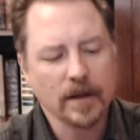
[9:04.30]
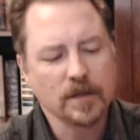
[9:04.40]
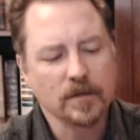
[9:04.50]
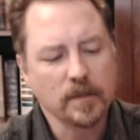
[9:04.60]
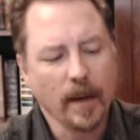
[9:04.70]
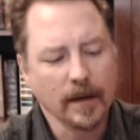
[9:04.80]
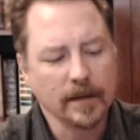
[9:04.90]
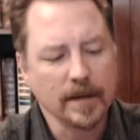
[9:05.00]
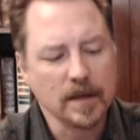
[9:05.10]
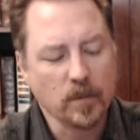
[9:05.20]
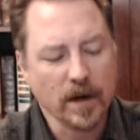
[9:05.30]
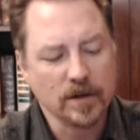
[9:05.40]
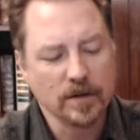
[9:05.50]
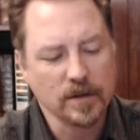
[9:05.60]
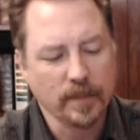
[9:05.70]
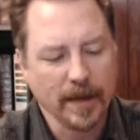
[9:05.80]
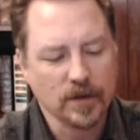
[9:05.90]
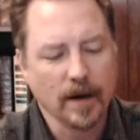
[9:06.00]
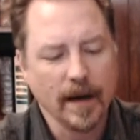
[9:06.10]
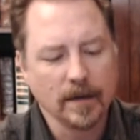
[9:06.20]
responded to these pressures by
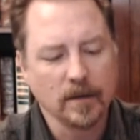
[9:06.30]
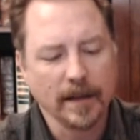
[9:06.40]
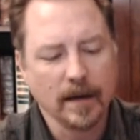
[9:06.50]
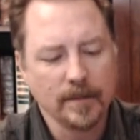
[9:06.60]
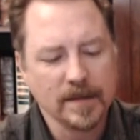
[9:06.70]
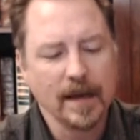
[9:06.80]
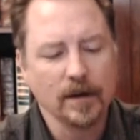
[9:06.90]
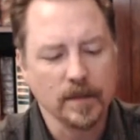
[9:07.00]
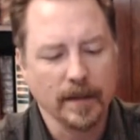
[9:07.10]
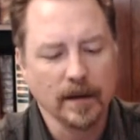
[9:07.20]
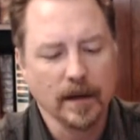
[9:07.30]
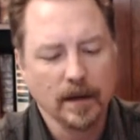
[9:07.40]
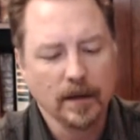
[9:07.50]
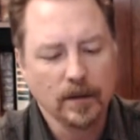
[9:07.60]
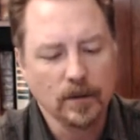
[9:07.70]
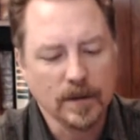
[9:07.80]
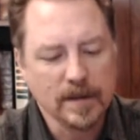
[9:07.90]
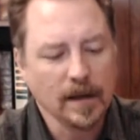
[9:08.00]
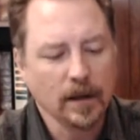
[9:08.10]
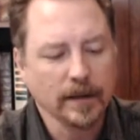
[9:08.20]
trying to become salesmen who could
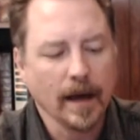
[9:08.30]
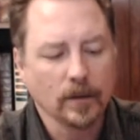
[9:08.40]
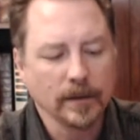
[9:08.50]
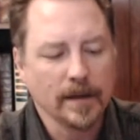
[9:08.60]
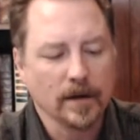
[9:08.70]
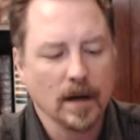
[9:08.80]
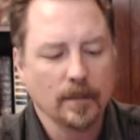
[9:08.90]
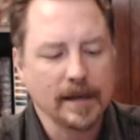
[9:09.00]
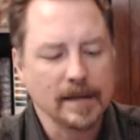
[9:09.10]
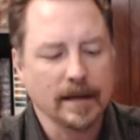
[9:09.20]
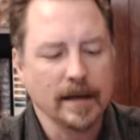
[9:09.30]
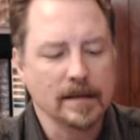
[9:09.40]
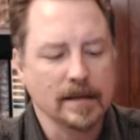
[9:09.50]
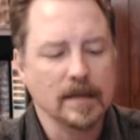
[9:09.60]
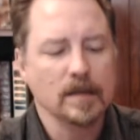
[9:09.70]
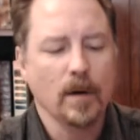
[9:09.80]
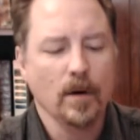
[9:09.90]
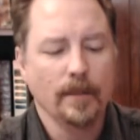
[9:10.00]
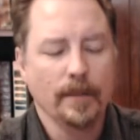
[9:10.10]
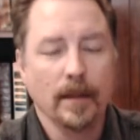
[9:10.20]
sell not only their company's latest
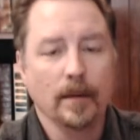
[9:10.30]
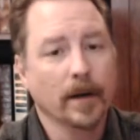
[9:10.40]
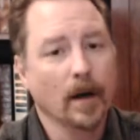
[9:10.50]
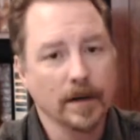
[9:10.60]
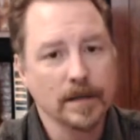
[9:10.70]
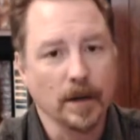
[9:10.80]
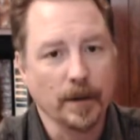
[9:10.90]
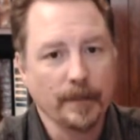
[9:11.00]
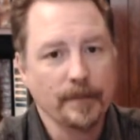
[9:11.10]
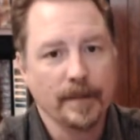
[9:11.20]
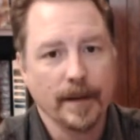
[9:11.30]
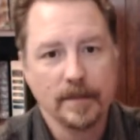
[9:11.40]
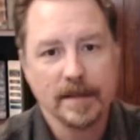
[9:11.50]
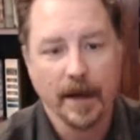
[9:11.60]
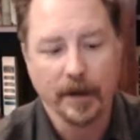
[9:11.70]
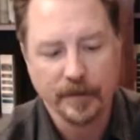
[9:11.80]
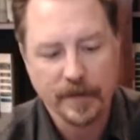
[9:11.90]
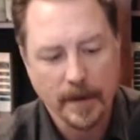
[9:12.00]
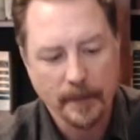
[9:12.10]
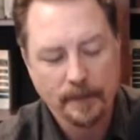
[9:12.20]
gizmo, but also
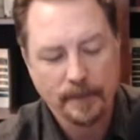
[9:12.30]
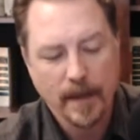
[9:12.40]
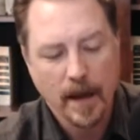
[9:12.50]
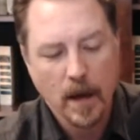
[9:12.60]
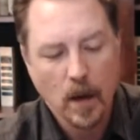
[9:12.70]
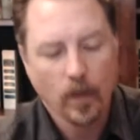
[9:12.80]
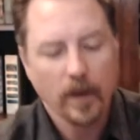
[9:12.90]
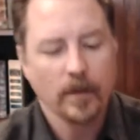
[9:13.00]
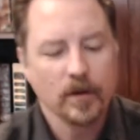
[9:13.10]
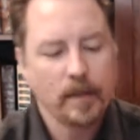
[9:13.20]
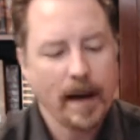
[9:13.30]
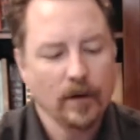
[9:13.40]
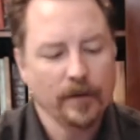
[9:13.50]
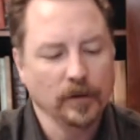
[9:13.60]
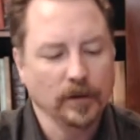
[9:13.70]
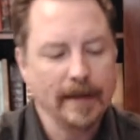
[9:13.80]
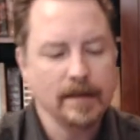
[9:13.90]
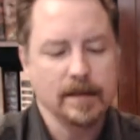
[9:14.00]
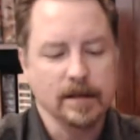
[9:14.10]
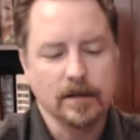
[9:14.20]
themselves. One of the most powerful
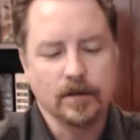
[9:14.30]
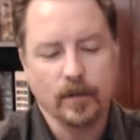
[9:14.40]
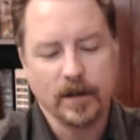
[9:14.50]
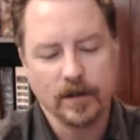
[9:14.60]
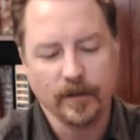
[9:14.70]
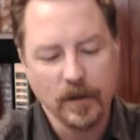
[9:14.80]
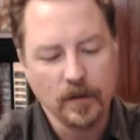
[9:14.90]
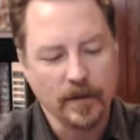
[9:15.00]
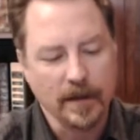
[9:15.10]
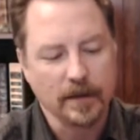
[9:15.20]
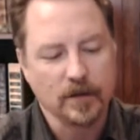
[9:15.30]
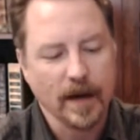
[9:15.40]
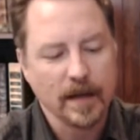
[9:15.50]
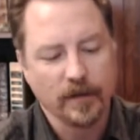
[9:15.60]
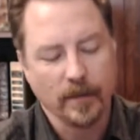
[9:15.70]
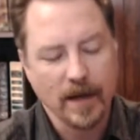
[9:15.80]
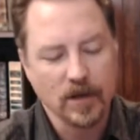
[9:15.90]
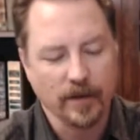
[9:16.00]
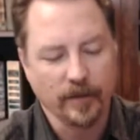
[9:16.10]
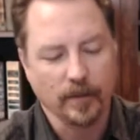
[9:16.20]
lenses through which to view the
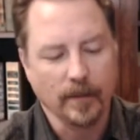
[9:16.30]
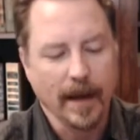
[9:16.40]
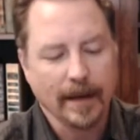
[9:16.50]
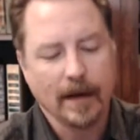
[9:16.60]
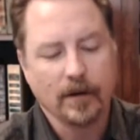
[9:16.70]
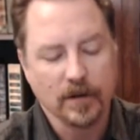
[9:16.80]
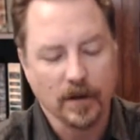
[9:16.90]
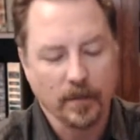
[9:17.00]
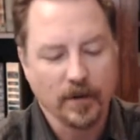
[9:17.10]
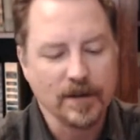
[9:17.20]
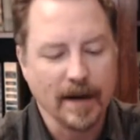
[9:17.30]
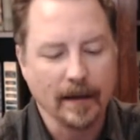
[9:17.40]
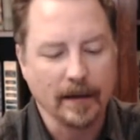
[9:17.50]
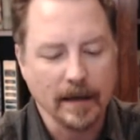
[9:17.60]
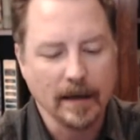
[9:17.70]
transformation from character to personality